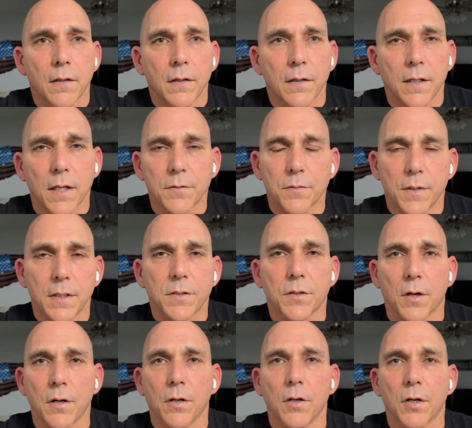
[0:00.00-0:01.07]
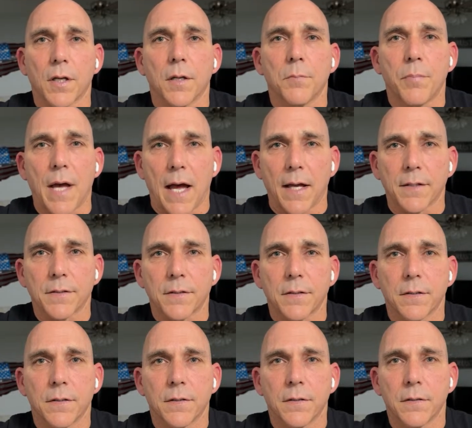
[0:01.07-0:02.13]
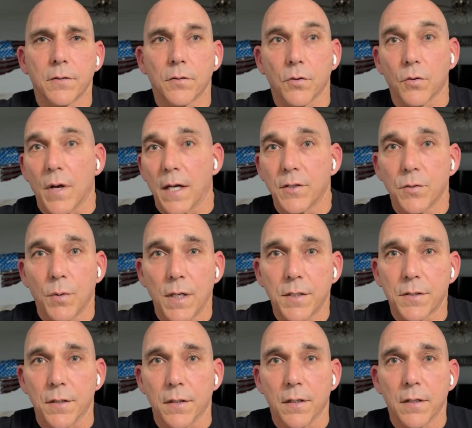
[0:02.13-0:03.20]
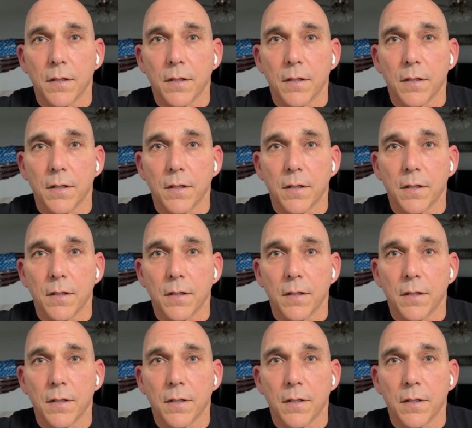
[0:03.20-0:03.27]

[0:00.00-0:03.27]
That's when they start looking past graduation.